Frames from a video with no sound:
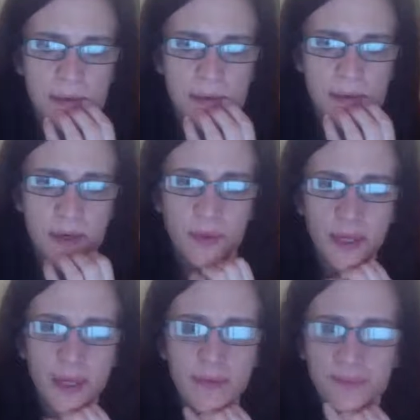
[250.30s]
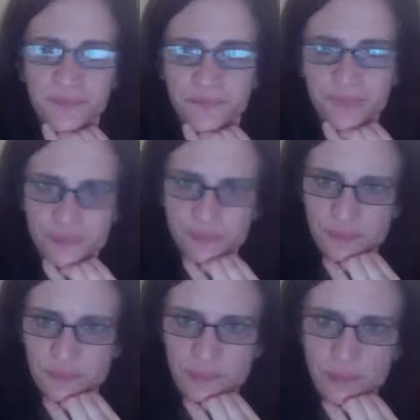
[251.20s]
Okay.
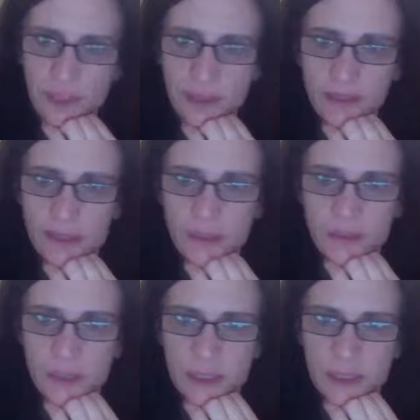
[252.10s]
Then it would be